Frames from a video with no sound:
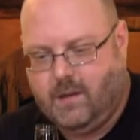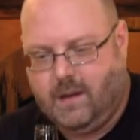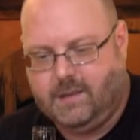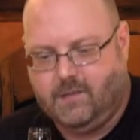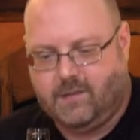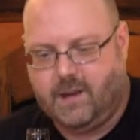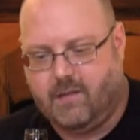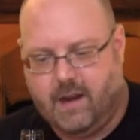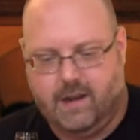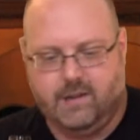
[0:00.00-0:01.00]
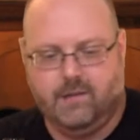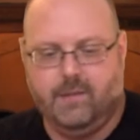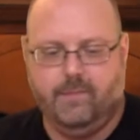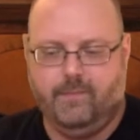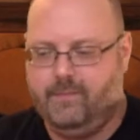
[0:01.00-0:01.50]
All right, so let's get right into
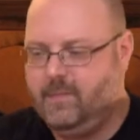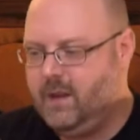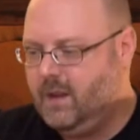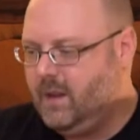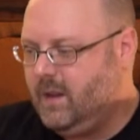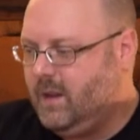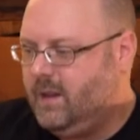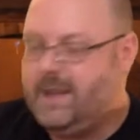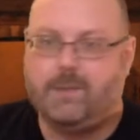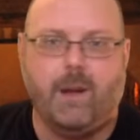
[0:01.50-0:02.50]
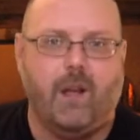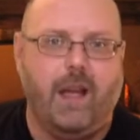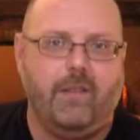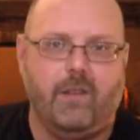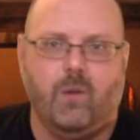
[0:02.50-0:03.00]
it. That's about all I
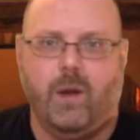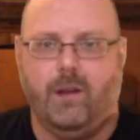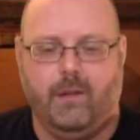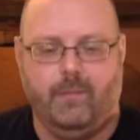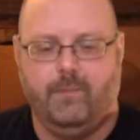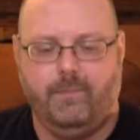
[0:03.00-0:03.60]
have on the winery.